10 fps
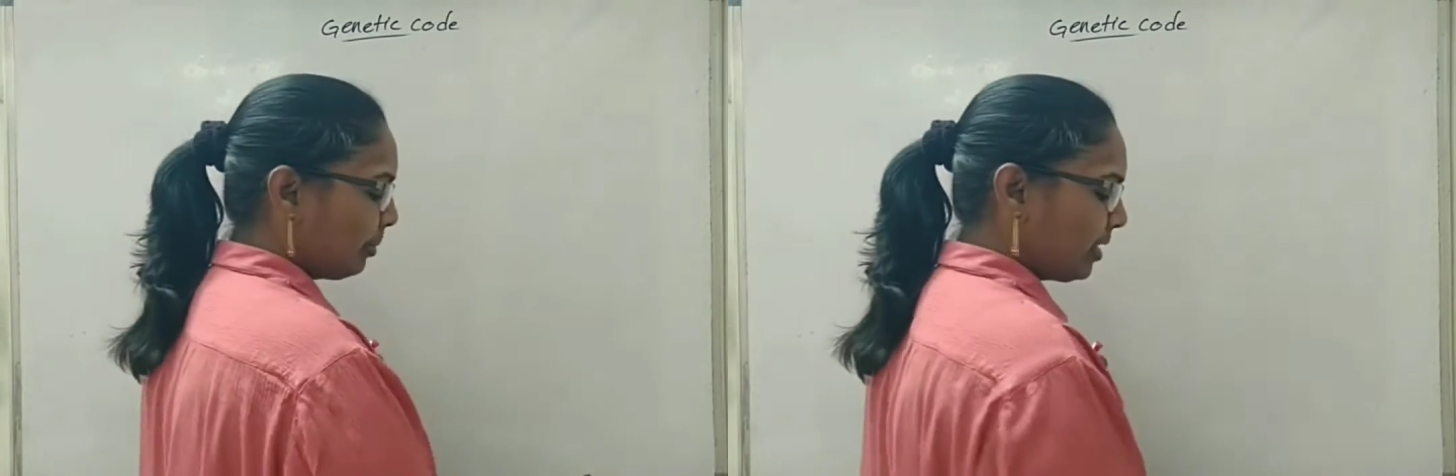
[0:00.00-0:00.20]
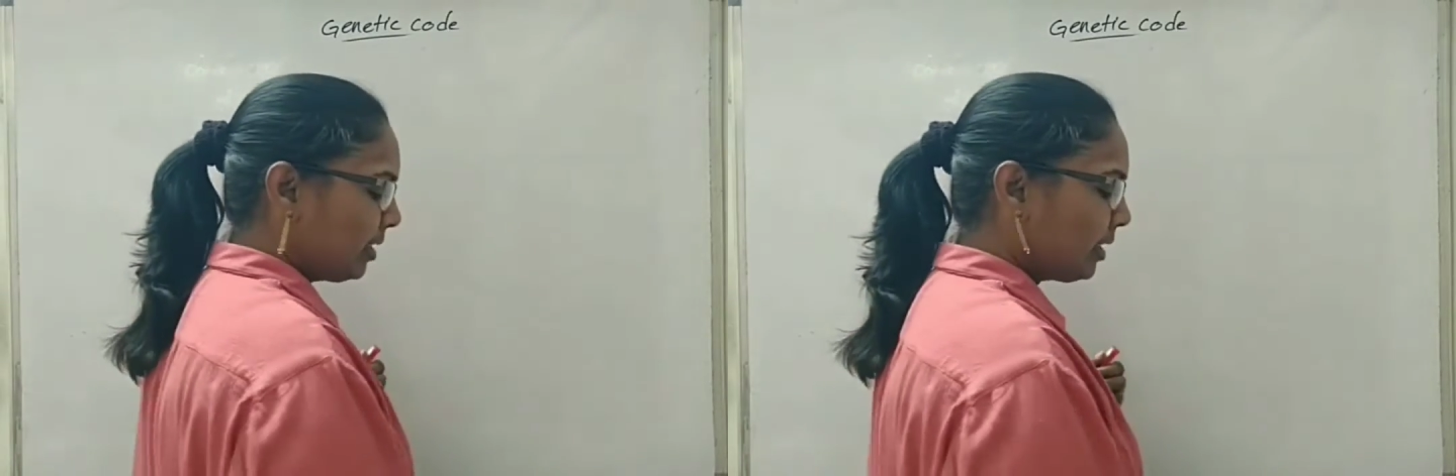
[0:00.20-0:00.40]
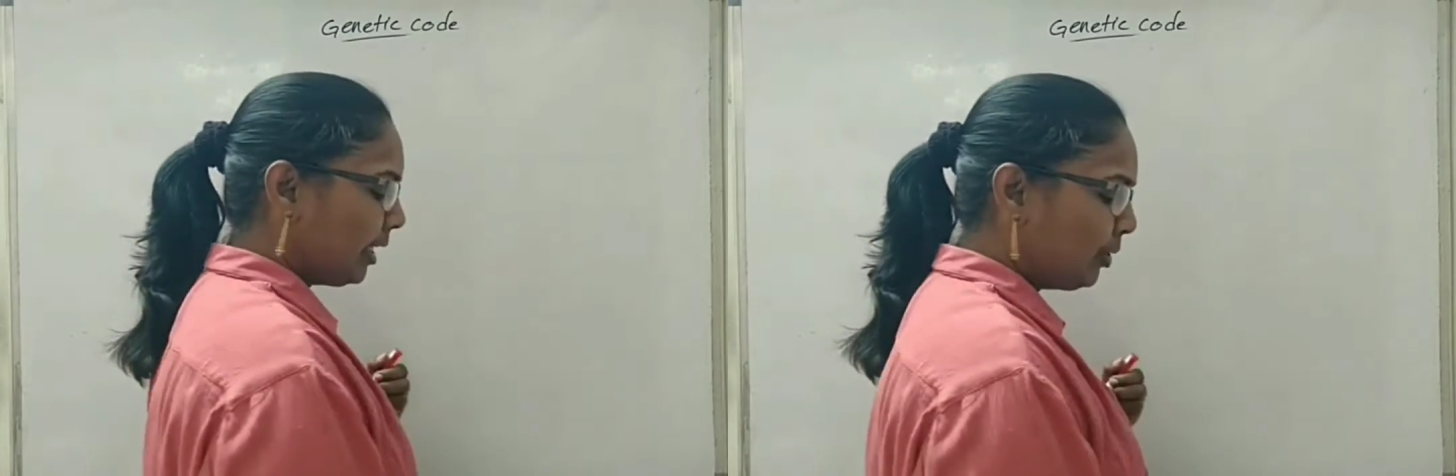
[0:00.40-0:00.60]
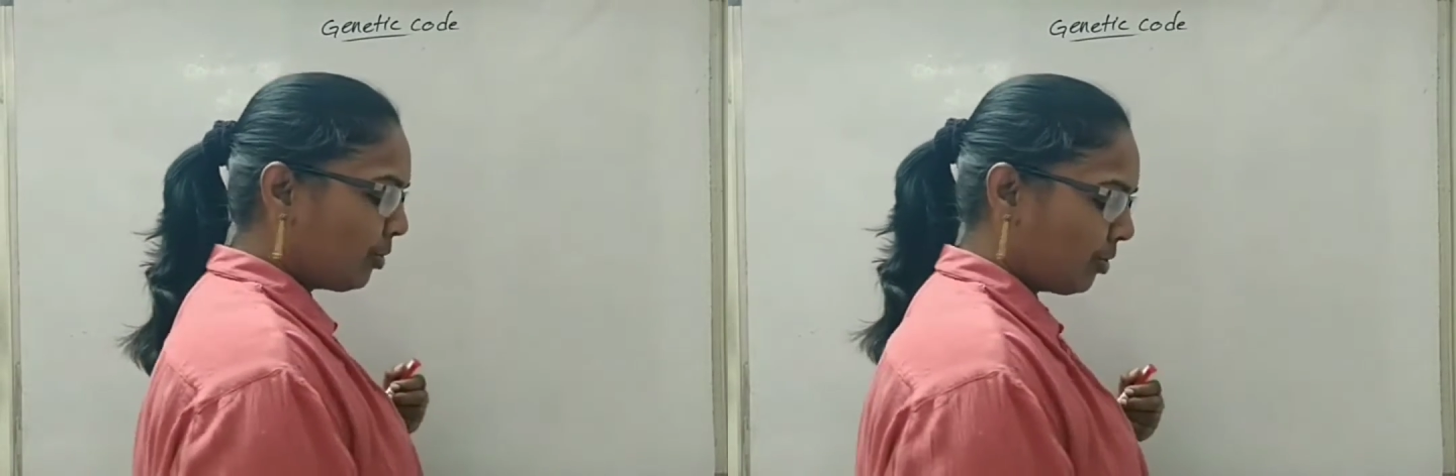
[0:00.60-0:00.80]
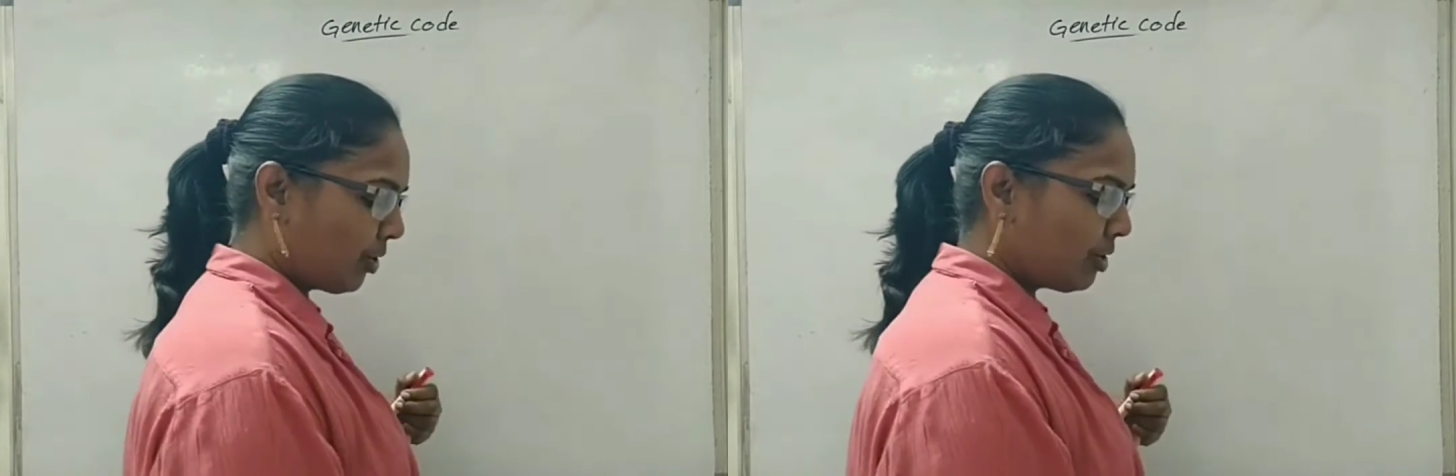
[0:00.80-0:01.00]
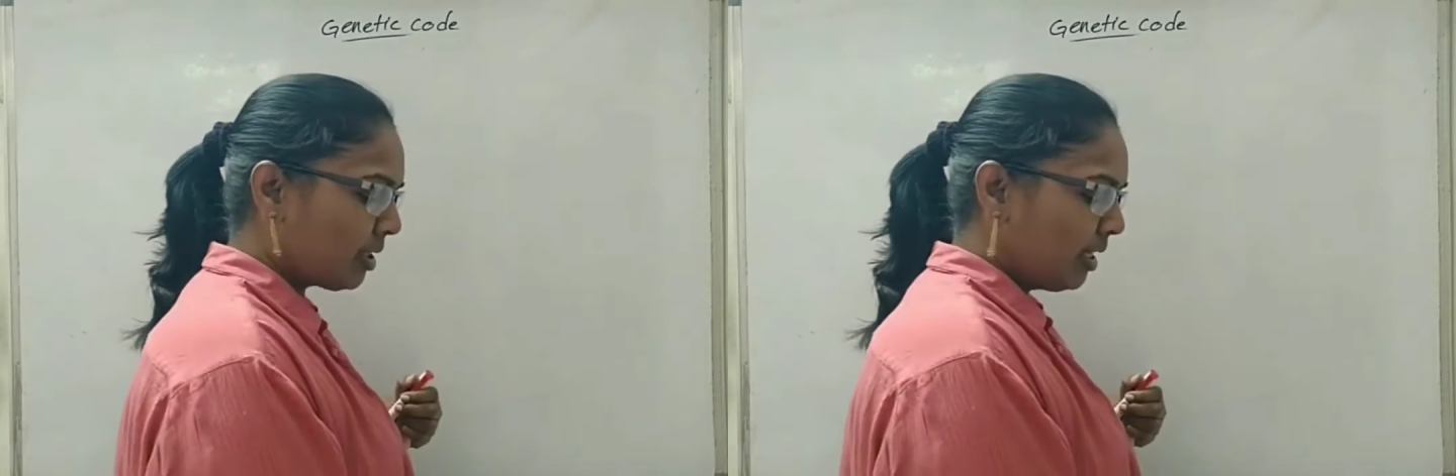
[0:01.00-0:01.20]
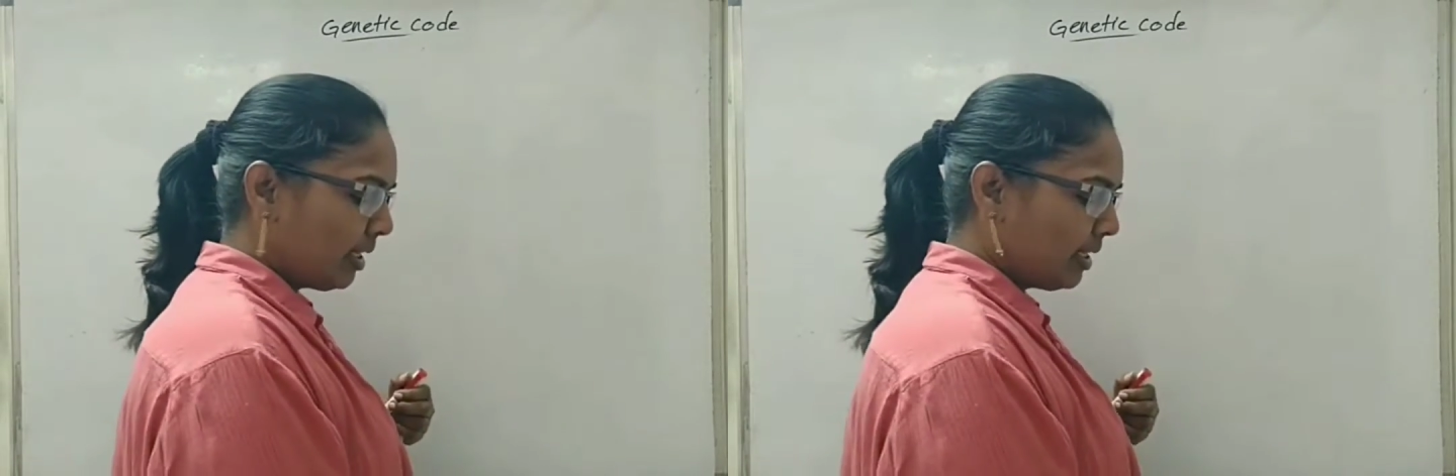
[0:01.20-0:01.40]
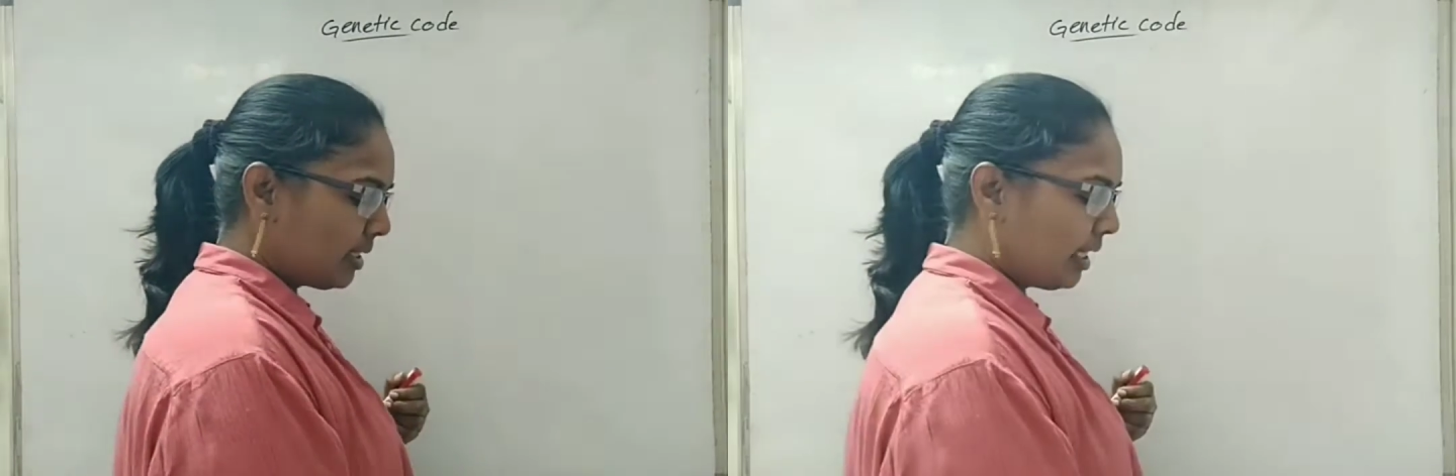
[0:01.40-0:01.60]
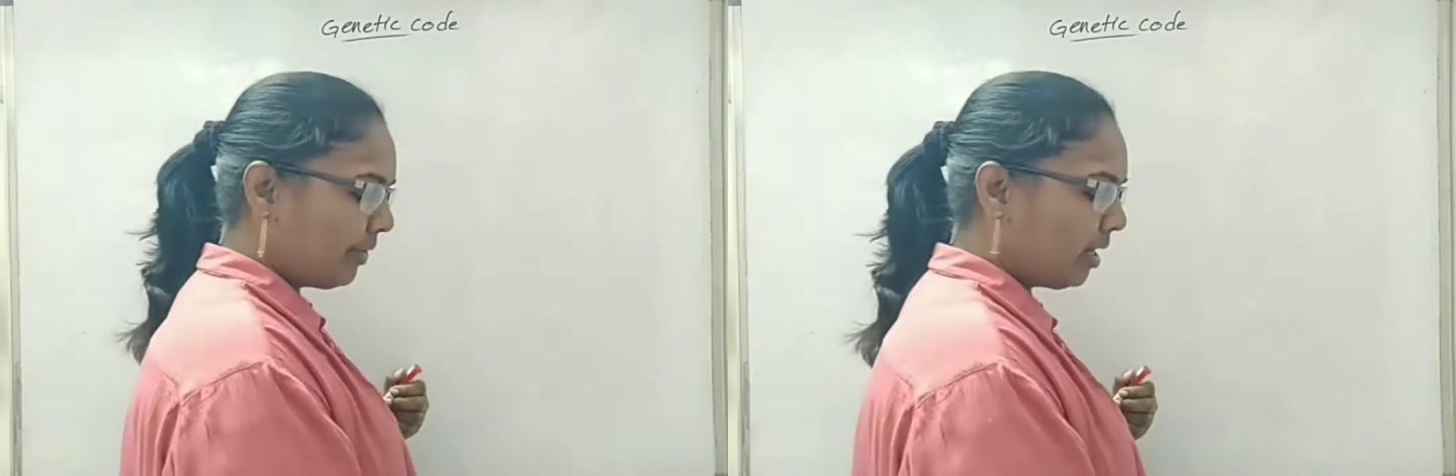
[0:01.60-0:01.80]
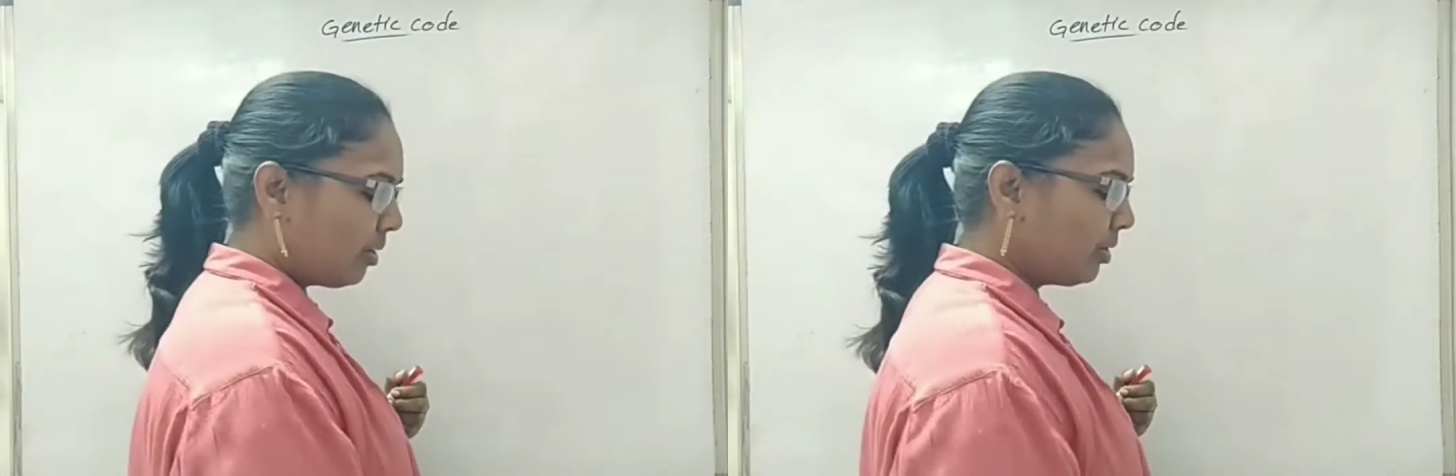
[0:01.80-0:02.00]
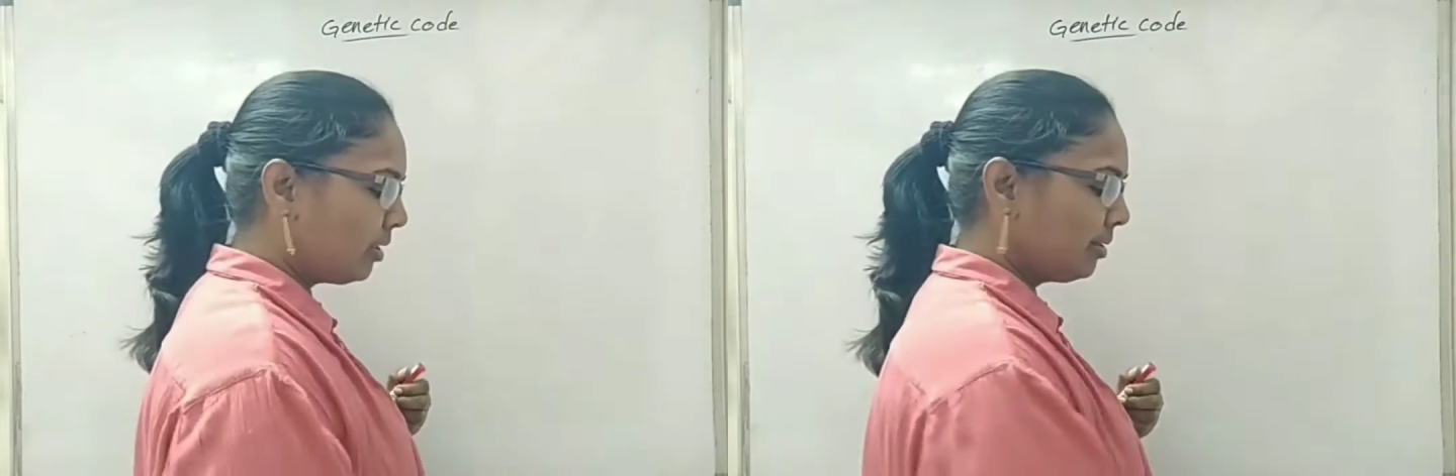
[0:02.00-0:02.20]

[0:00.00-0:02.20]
bases into codons is giving out